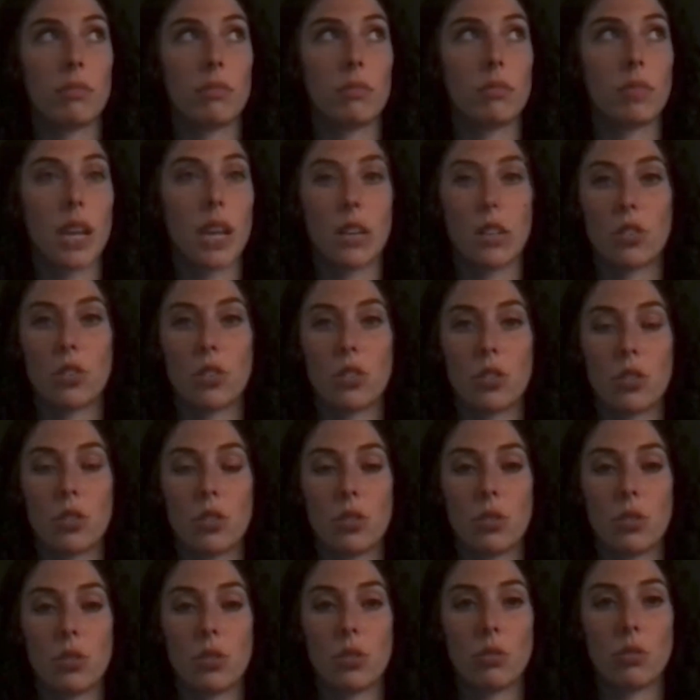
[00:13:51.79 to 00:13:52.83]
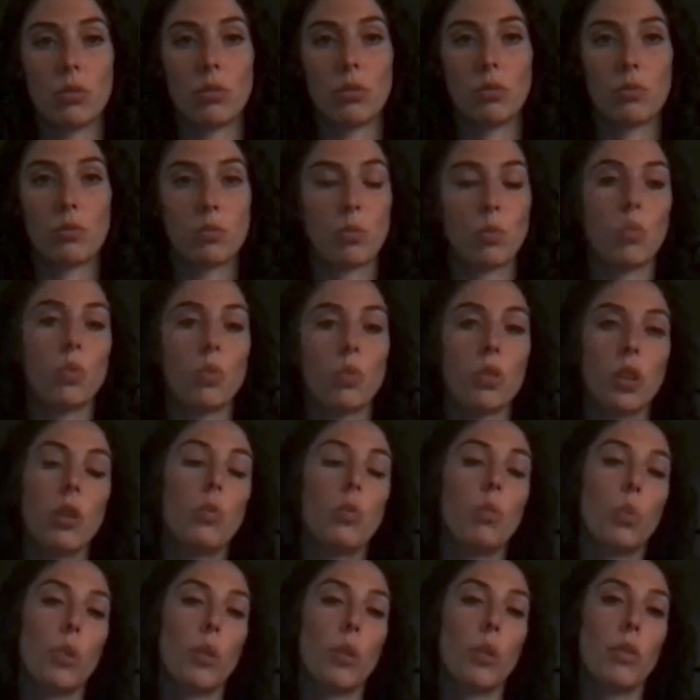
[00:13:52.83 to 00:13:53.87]
next to, you know,
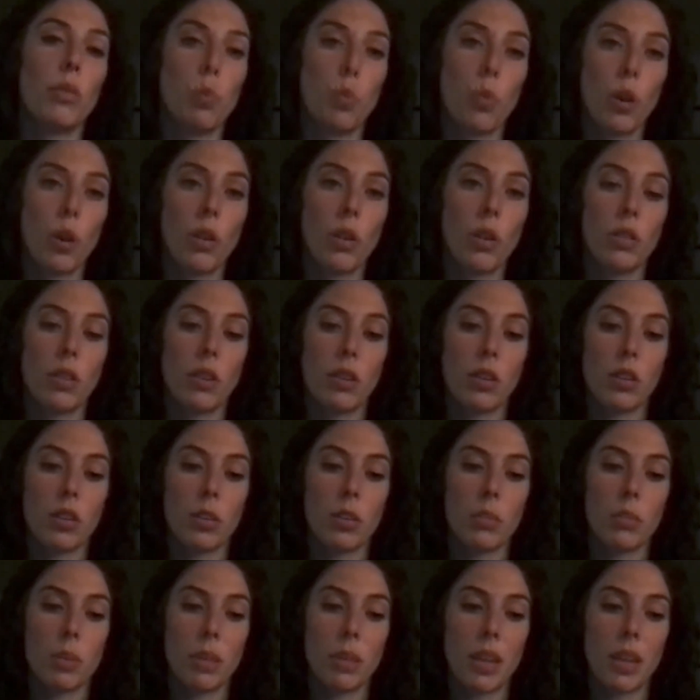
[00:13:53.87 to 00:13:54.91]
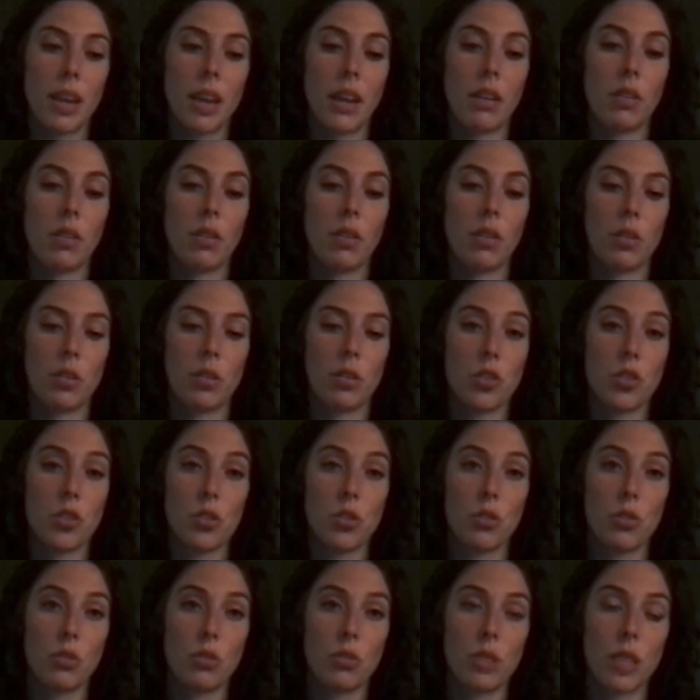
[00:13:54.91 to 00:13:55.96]
with what they're going to be on the
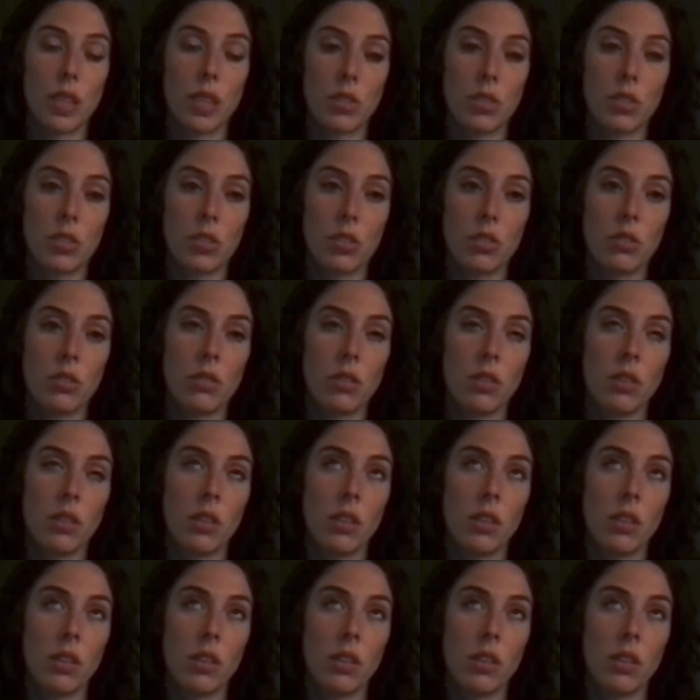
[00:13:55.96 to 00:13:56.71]
shoe next to.